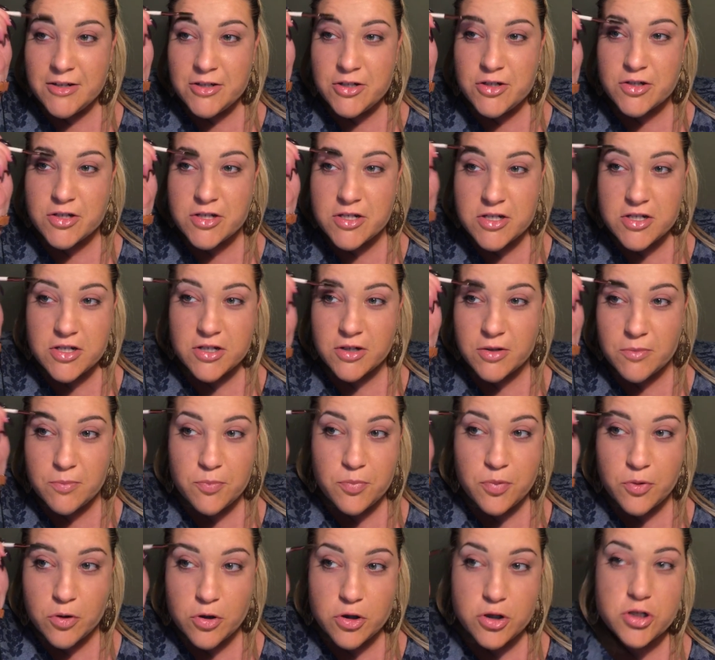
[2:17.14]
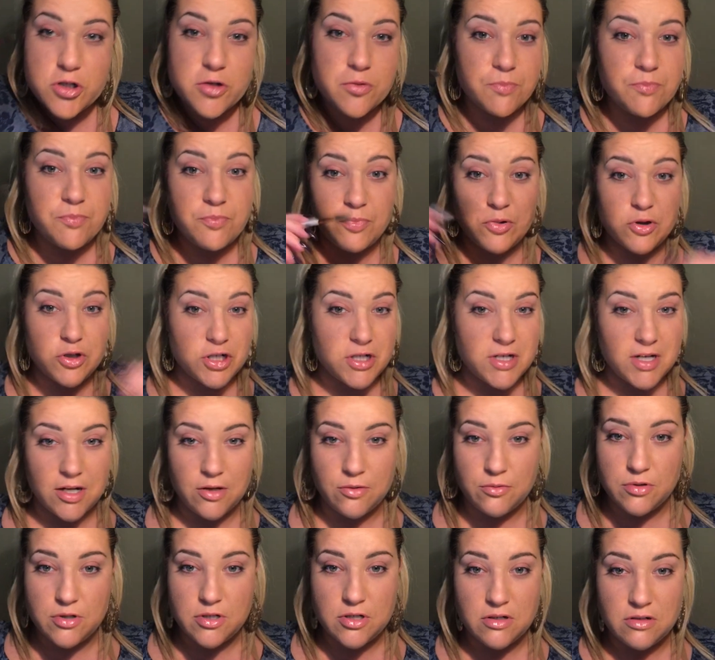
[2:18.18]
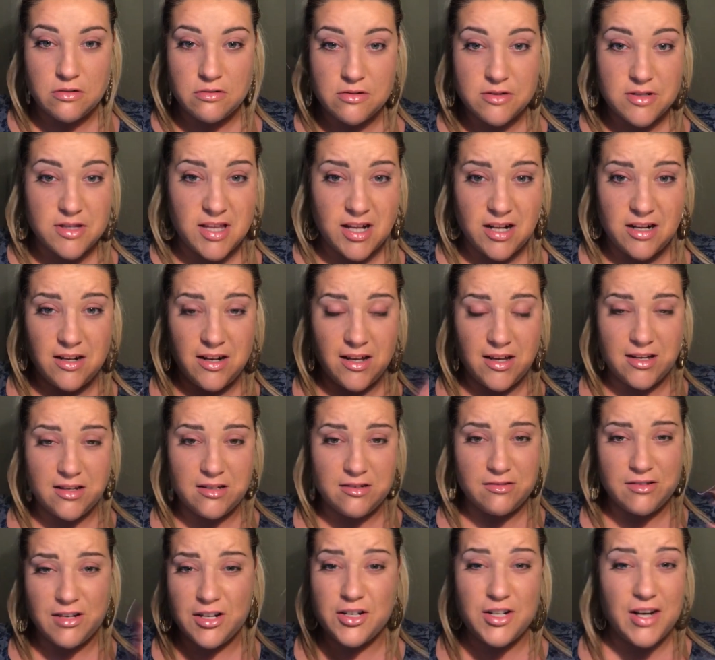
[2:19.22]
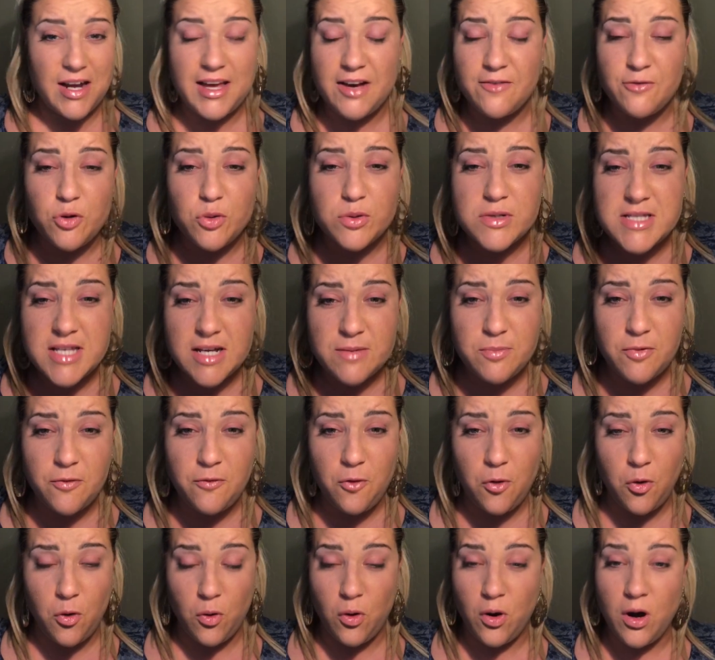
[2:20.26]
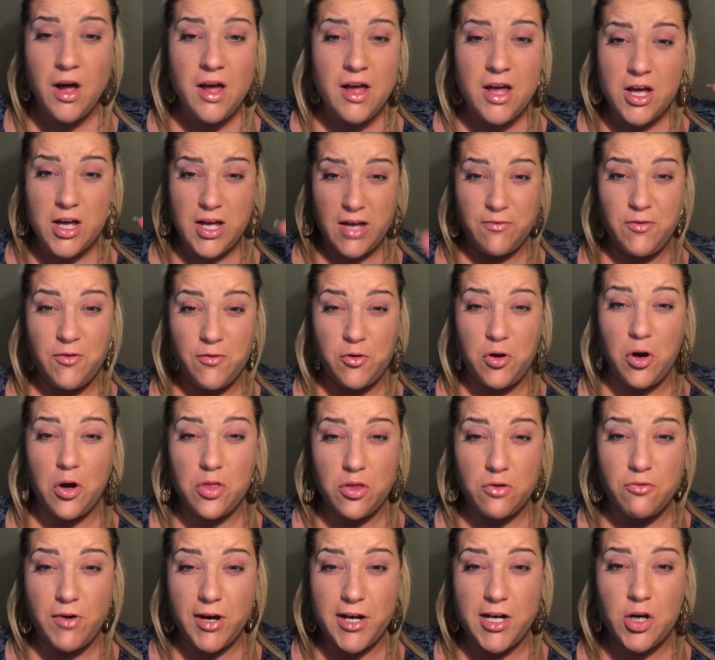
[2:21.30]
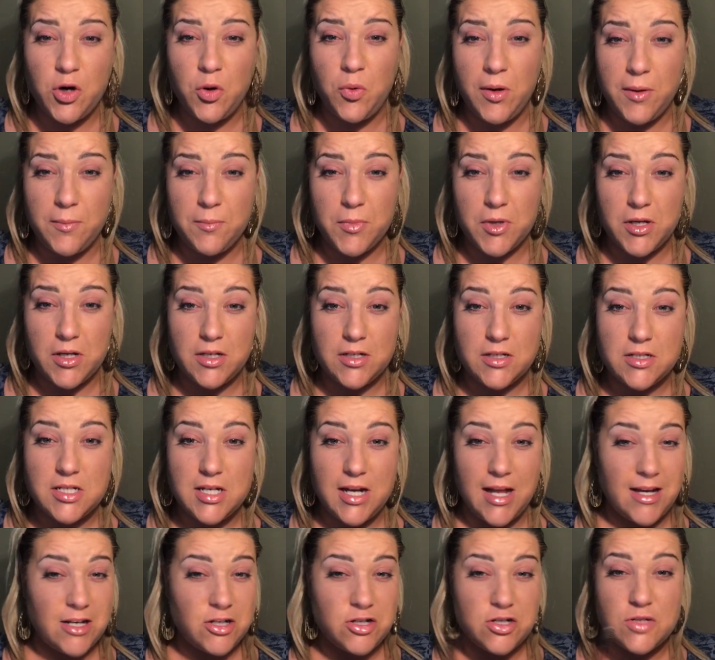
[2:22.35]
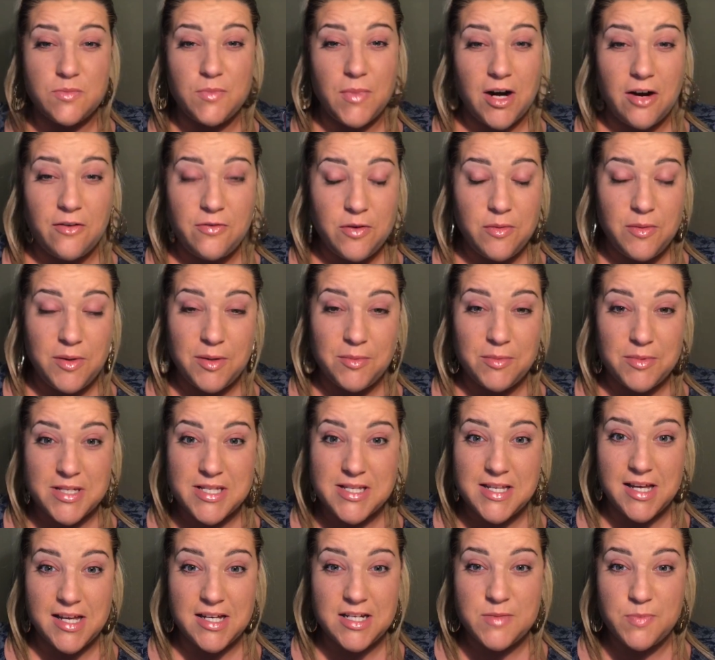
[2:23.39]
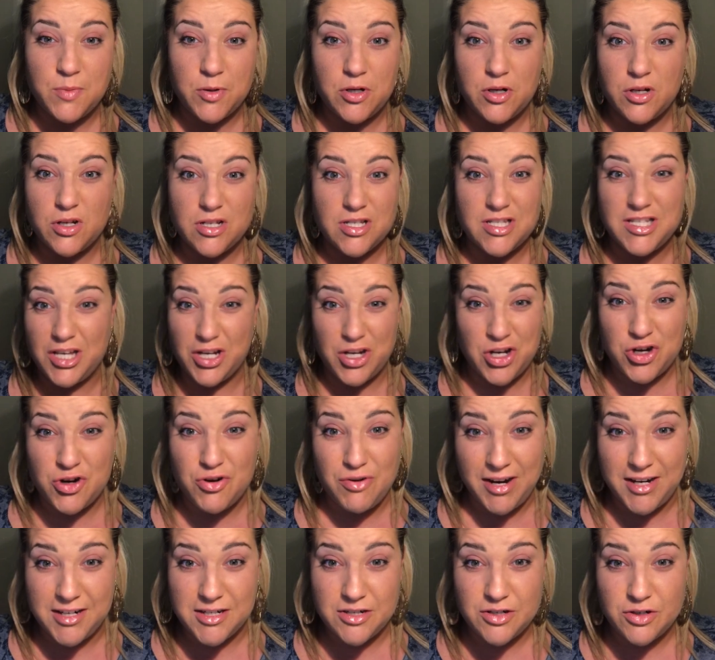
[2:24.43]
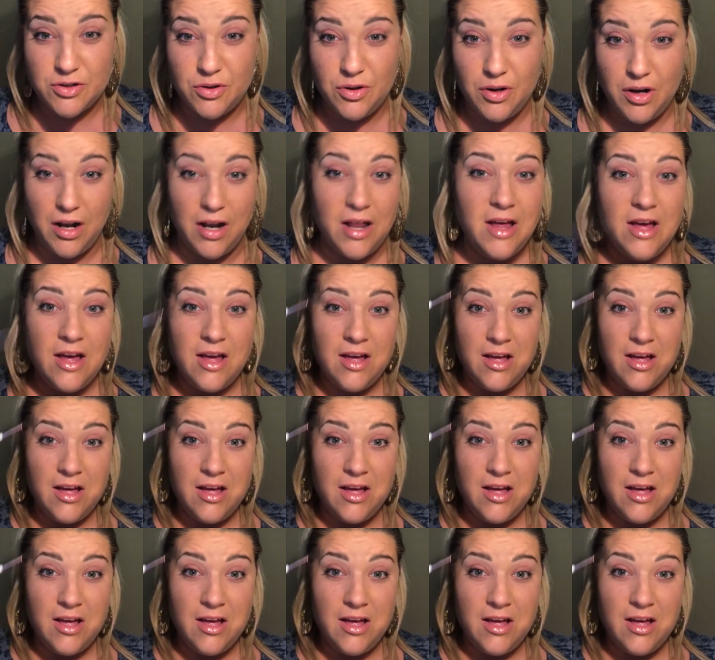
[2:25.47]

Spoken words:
just to brush it out, and that'll like I've always said before, if you've got the right equipment, like it doesn't matter if you make mistakes, because you can correct it all.